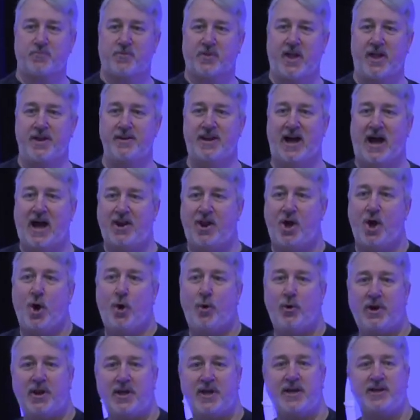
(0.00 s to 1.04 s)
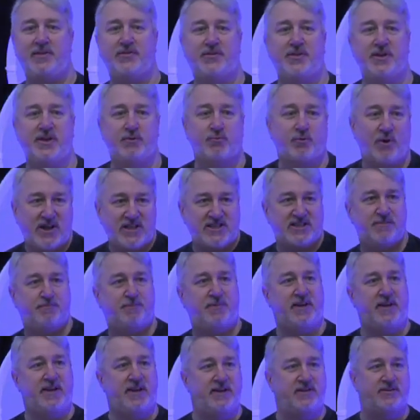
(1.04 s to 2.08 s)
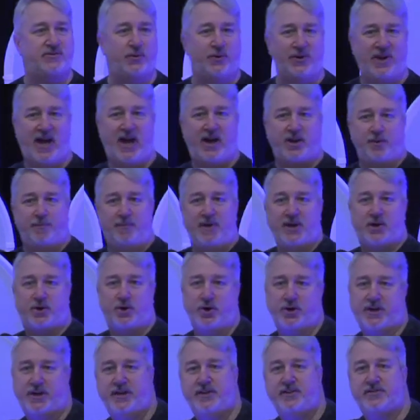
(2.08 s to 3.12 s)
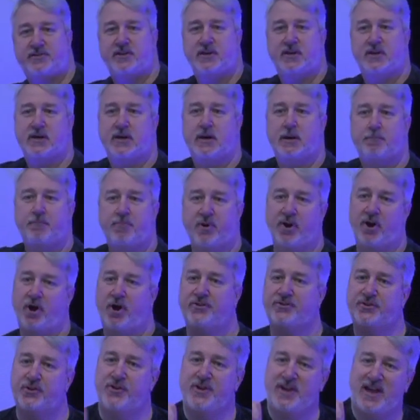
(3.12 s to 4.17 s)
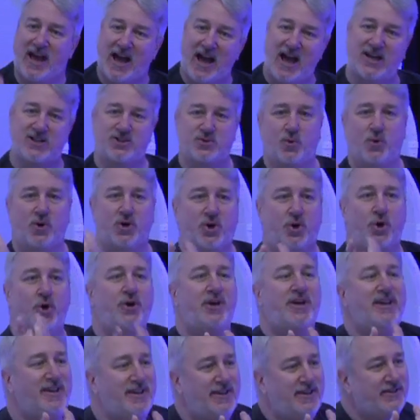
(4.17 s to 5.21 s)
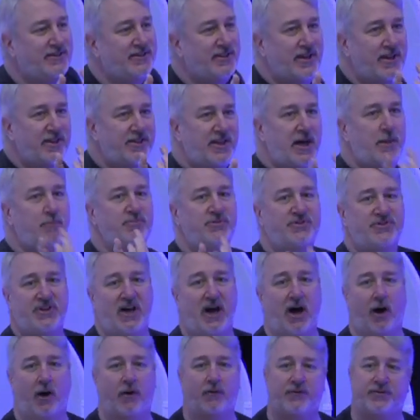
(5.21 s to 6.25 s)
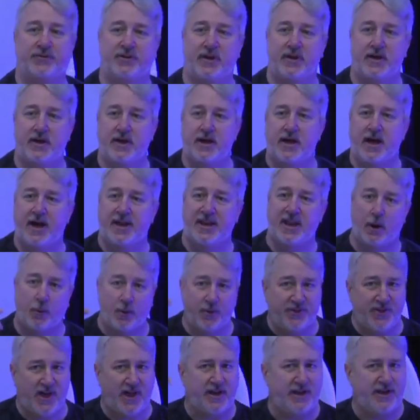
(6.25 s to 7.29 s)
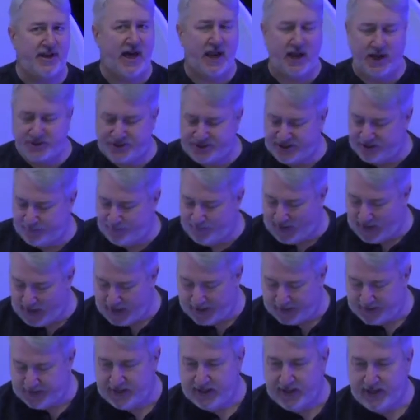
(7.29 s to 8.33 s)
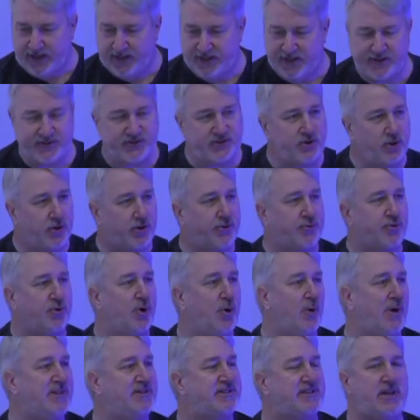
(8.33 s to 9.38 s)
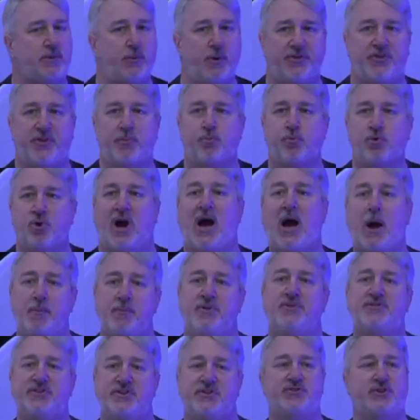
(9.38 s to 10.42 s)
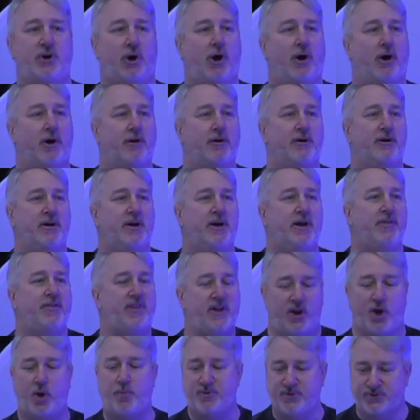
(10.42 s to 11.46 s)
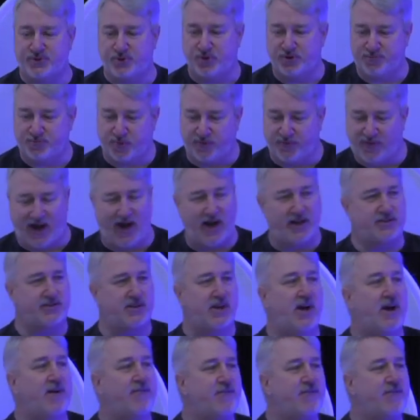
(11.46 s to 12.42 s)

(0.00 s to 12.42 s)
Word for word: Okay, not only the recipes on how to make cookies, but also the actual cookies themselves. Now, with that analogy in mind, let's look through and see what the promises are that open source provides.